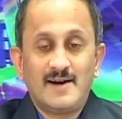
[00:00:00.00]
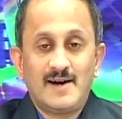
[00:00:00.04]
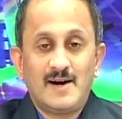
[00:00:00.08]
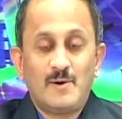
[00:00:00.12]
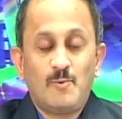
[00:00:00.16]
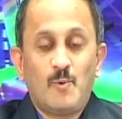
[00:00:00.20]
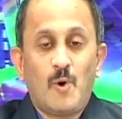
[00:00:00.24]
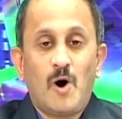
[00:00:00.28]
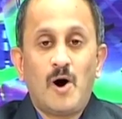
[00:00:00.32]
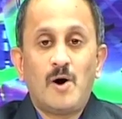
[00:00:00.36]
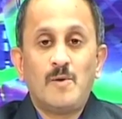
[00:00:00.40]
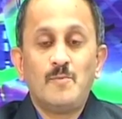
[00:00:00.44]
A
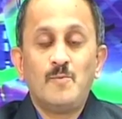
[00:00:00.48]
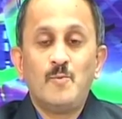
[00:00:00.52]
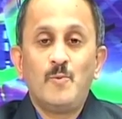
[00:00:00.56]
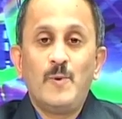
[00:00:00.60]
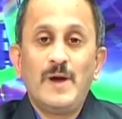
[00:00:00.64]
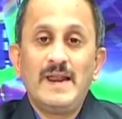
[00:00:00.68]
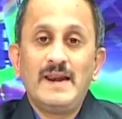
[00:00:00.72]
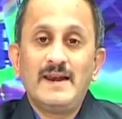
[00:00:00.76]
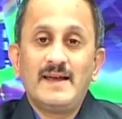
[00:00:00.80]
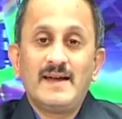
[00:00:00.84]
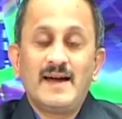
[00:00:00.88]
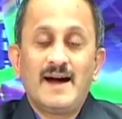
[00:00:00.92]
warm
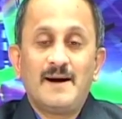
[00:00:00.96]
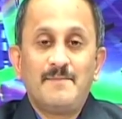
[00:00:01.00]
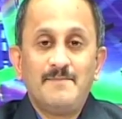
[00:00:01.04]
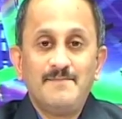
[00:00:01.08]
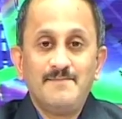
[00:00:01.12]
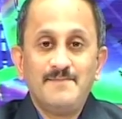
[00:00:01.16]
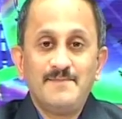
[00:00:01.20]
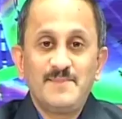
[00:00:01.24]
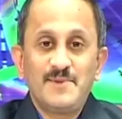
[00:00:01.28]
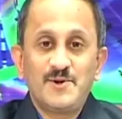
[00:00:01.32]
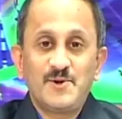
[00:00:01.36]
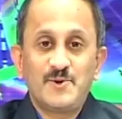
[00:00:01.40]

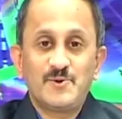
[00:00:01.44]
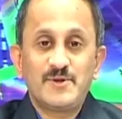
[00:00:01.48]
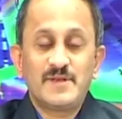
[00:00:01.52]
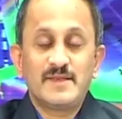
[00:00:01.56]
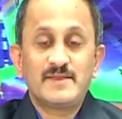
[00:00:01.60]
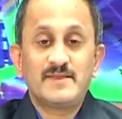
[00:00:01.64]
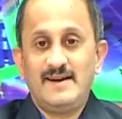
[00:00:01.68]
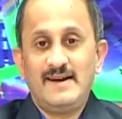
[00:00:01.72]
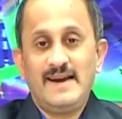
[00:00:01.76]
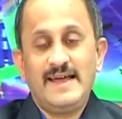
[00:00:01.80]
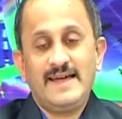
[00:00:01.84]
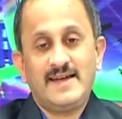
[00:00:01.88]
welcome to
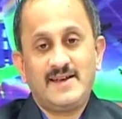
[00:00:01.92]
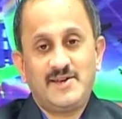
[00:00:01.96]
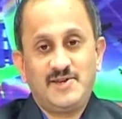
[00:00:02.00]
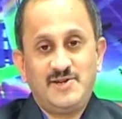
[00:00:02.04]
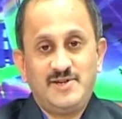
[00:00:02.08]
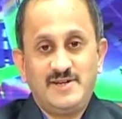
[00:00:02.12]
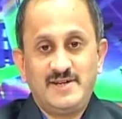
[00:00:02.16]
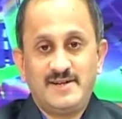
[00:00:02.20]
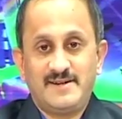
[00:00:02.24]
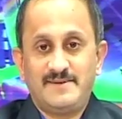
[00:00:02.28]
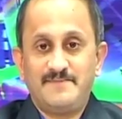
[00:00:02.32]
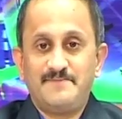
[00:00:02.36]
the
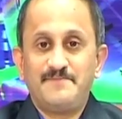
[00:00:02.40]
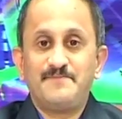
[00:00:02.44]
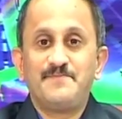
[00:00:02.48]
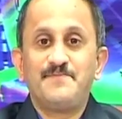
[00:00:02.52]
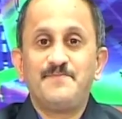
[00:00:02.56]
lecture